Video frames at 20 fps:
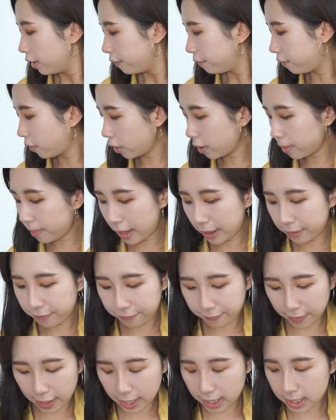For my
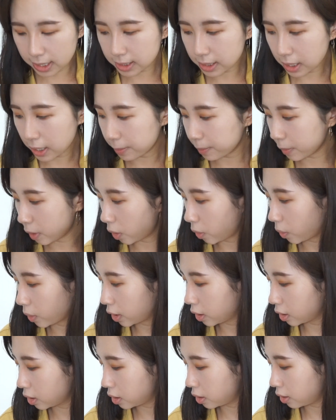face, I'm
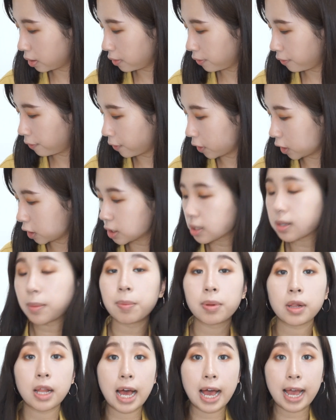going to first
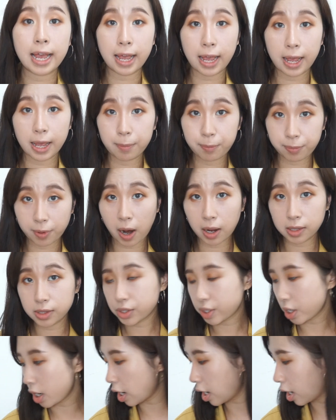apply a
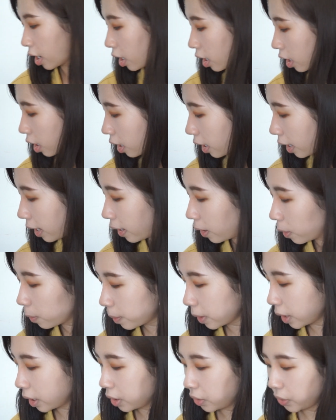bronzer. I'll
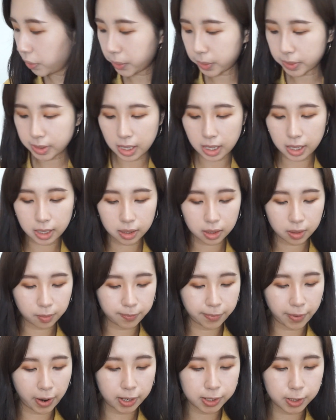be using the
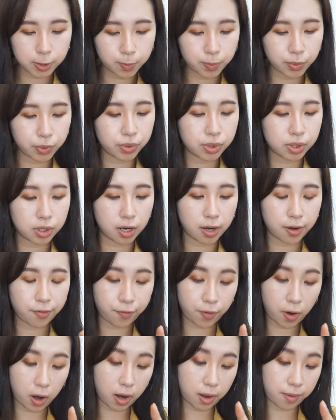Bronze Booster
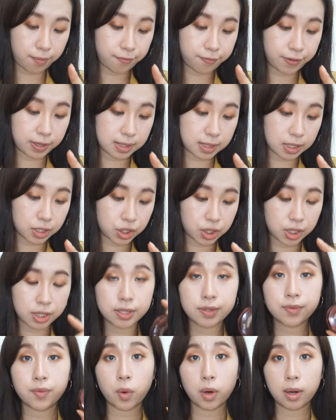from
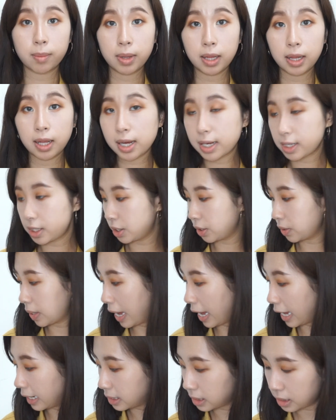Physicians Formula to
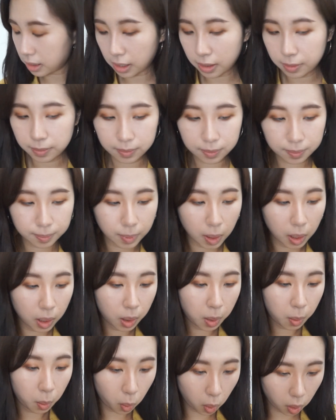add some
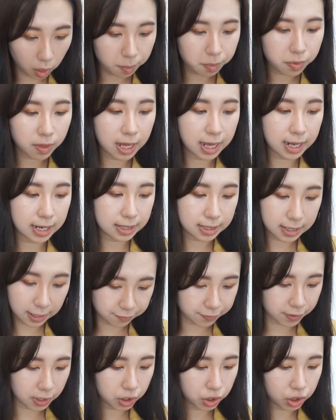warmth and
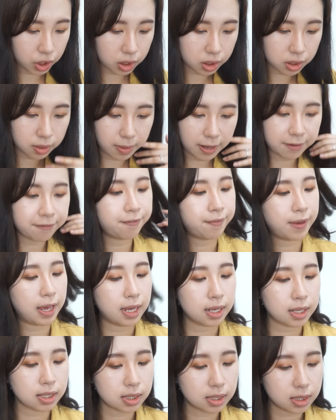definition to my
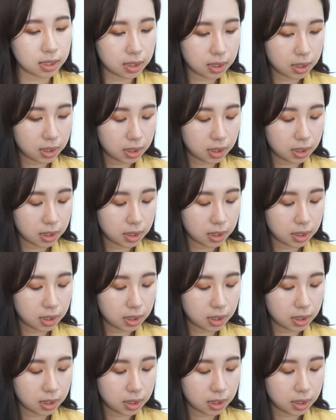face.